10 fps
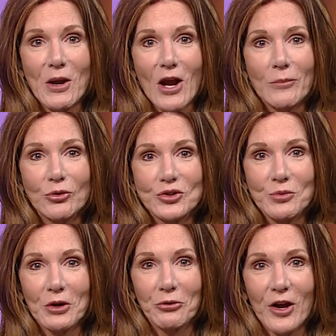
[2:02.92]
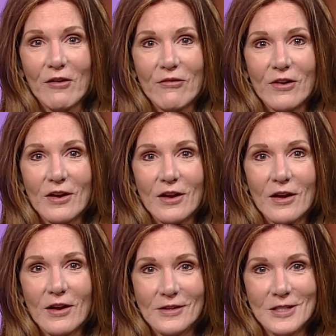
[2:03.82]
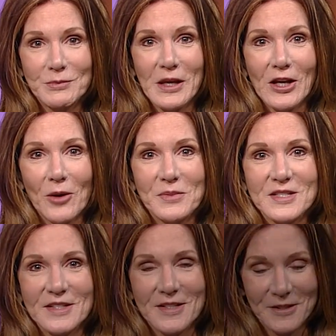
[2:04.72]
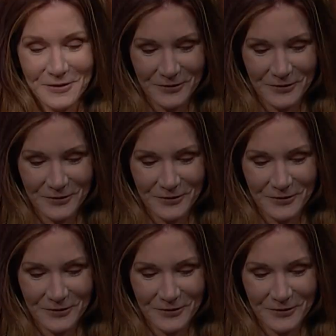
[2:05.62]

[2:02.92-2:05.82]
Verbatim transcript: Bank, I'm Chris Redgrave, speaking on business.